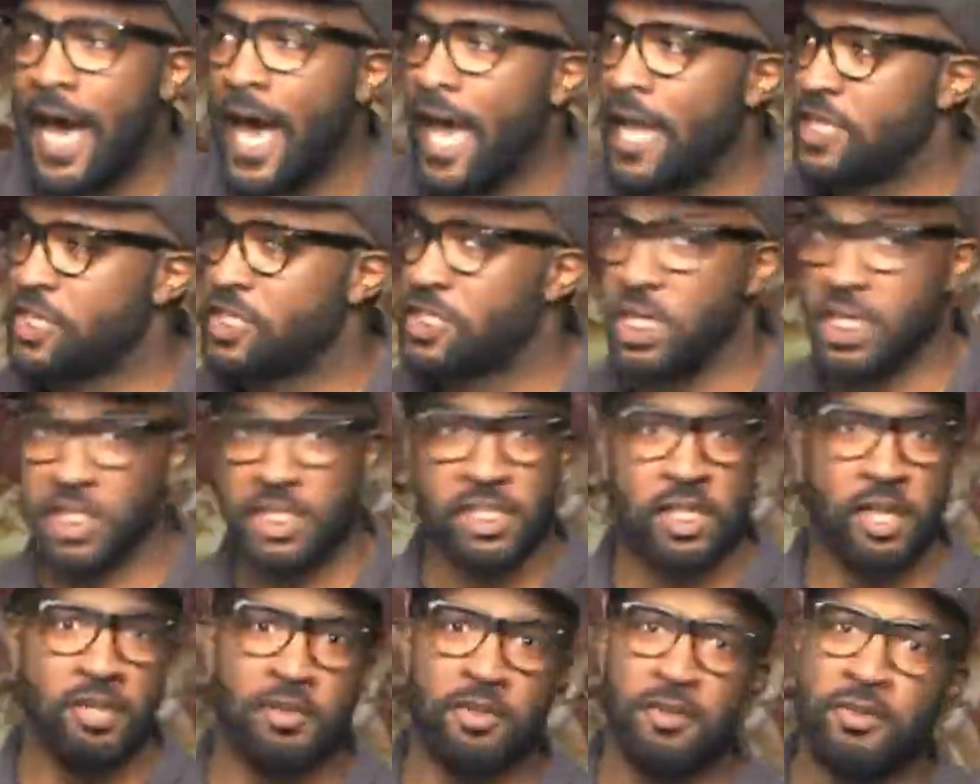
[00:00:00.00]
I just
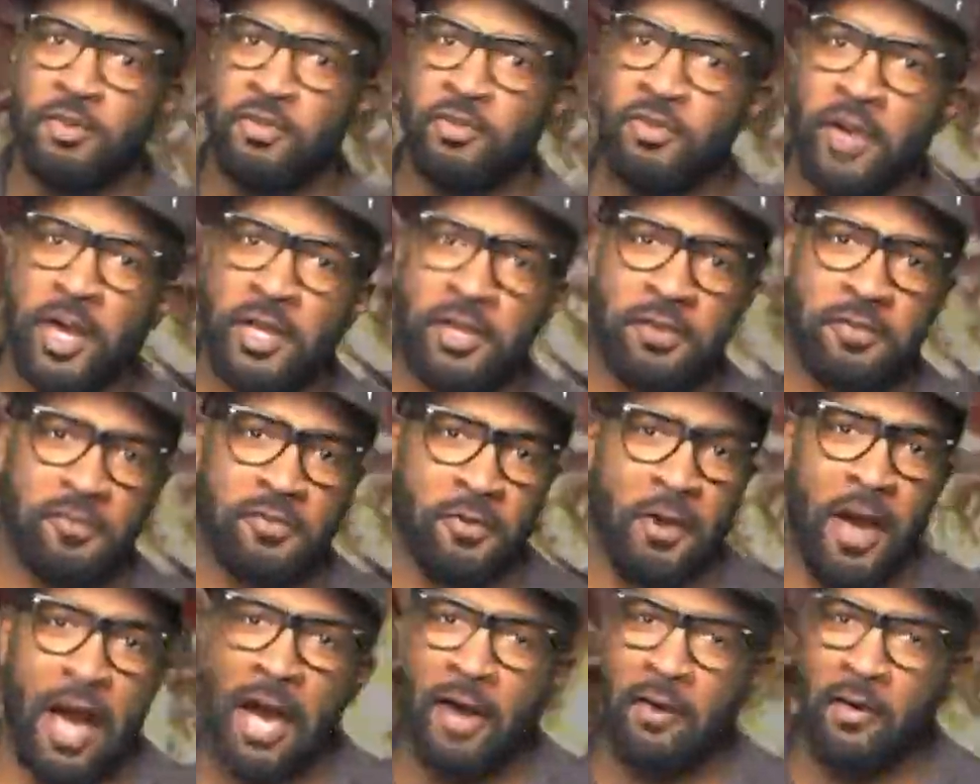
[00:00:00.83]
saw the new trailers
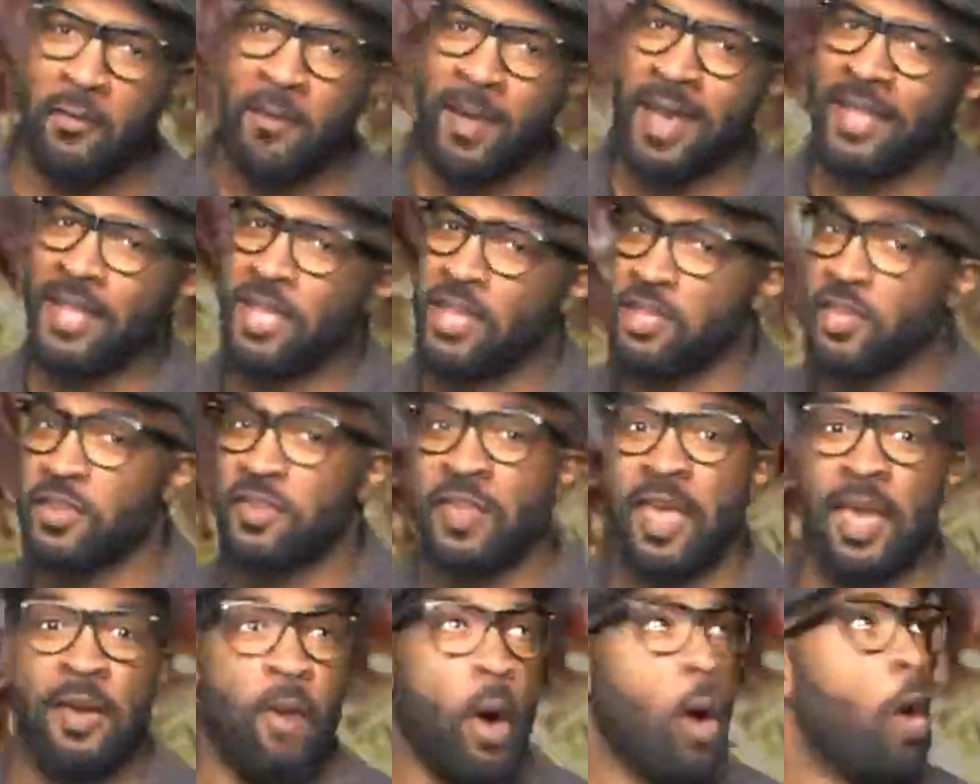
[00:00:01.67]
for Aquaman and
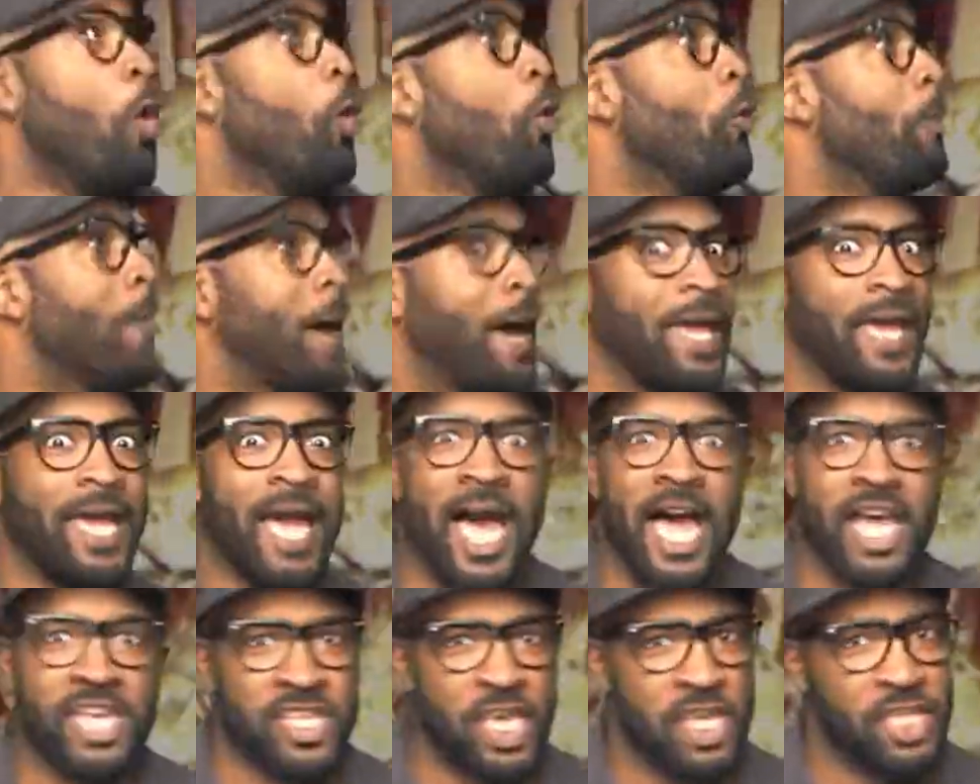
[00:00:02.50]
Shazam. Oh my
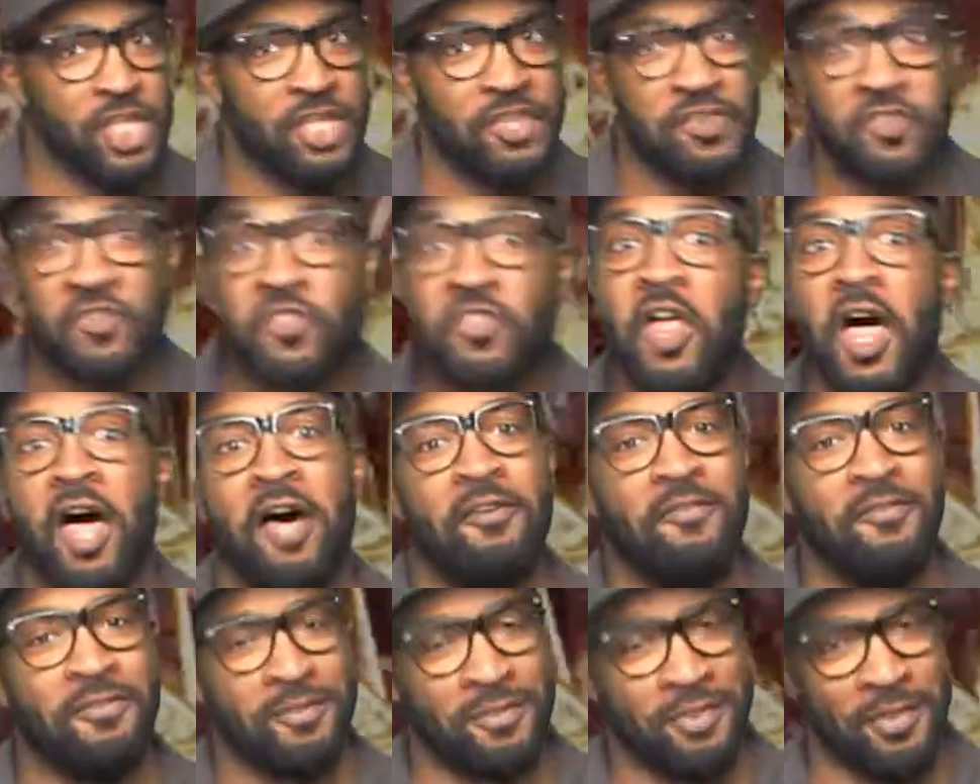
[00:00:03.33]
gosh, I just
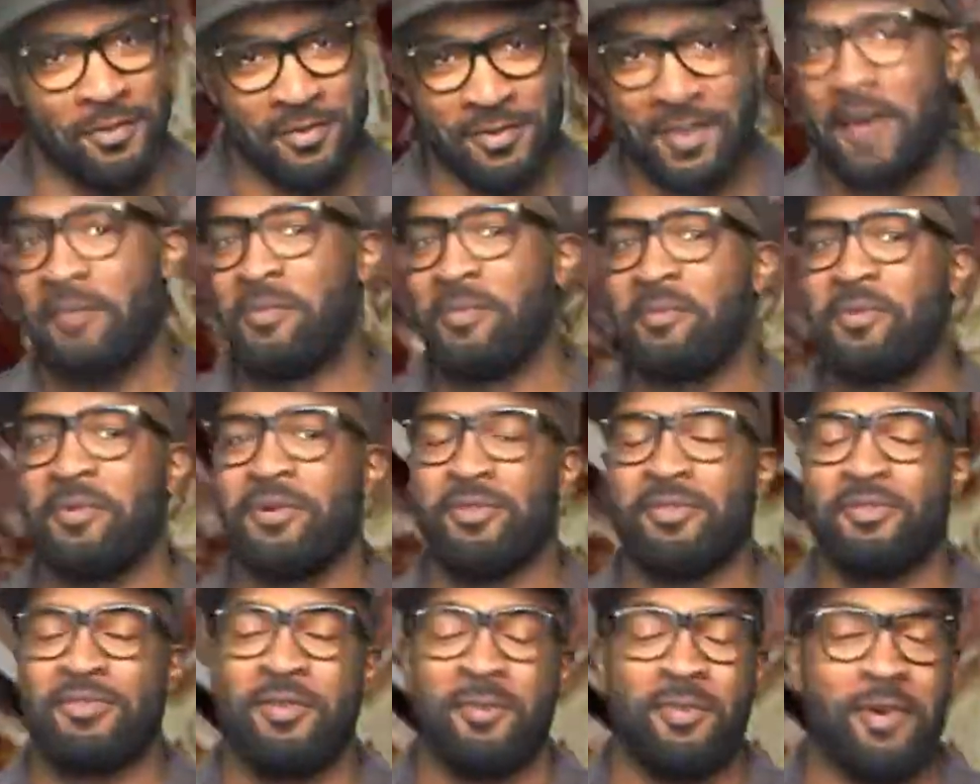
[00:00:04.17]
love those comic
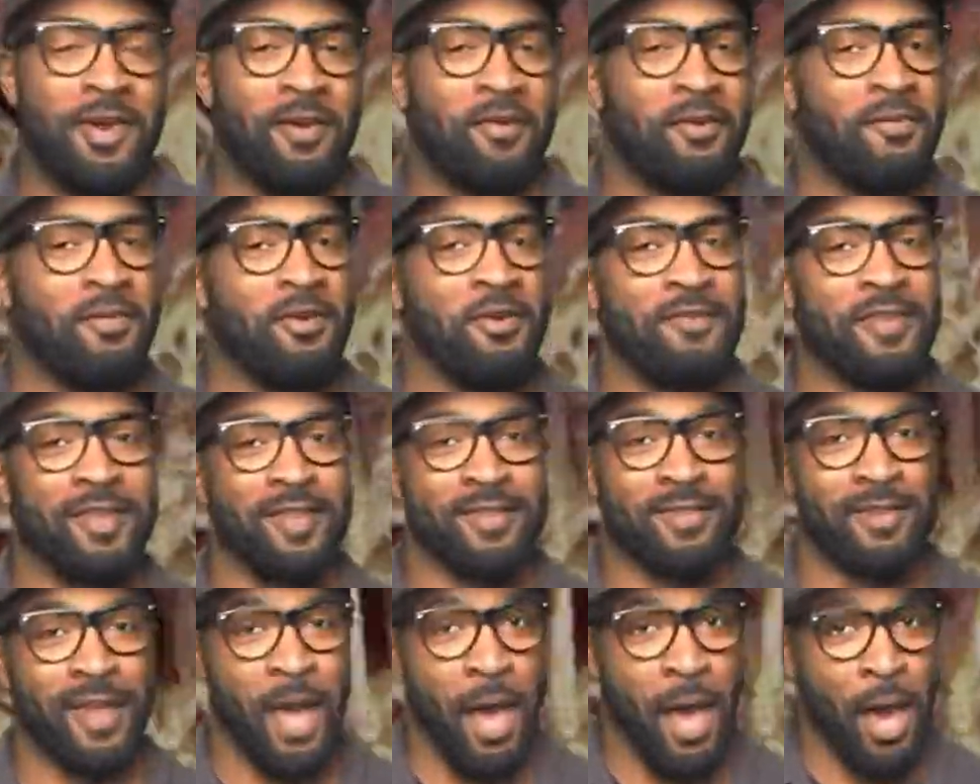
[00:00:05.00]
book superhero
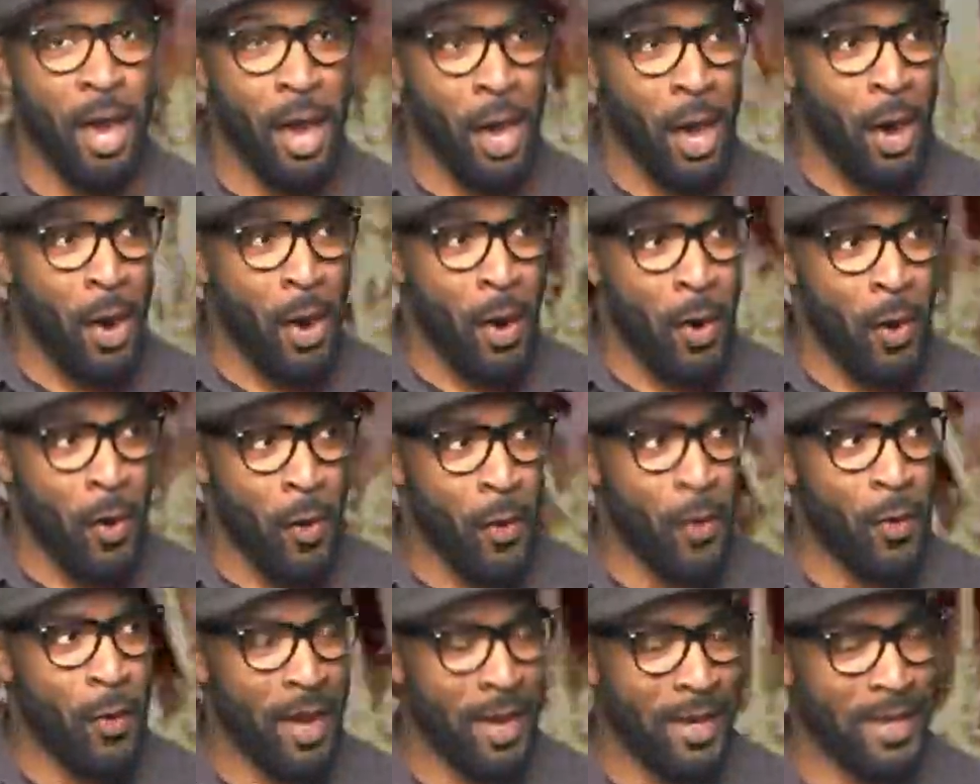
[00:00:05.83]
movies.
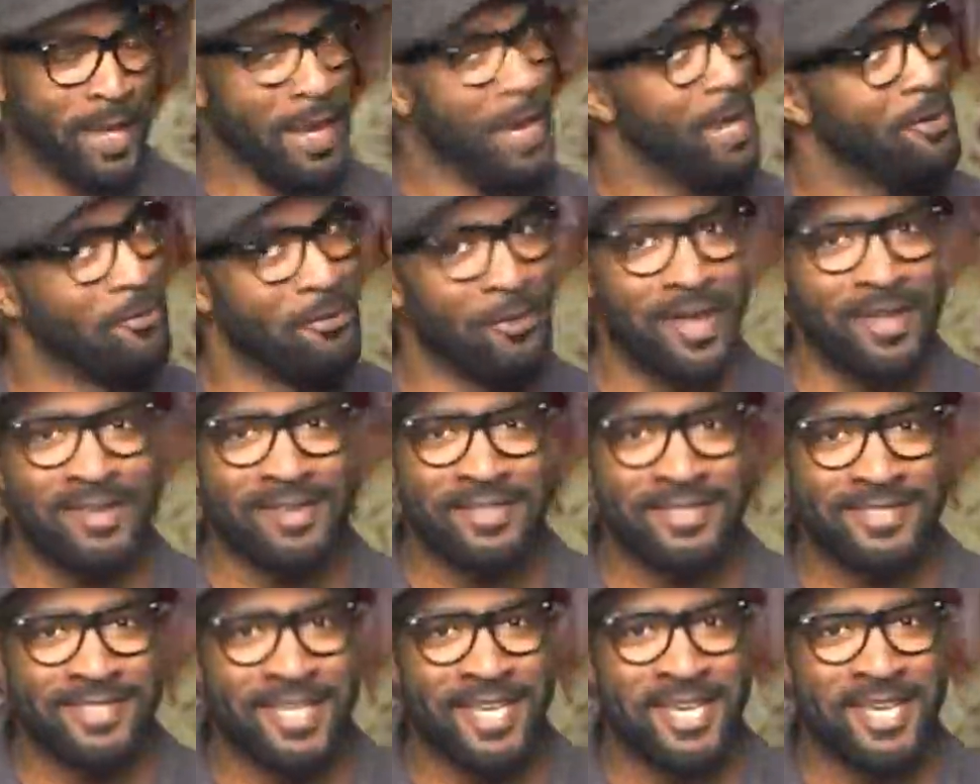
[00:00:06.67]
Whew, can't wait
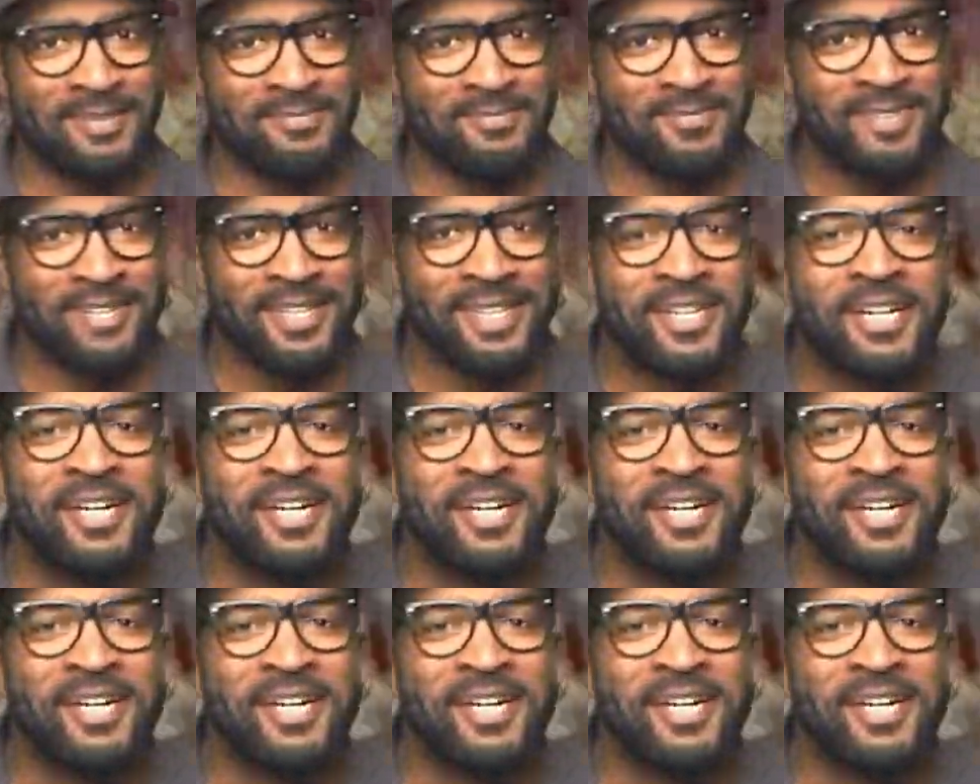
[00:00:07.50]
to see them.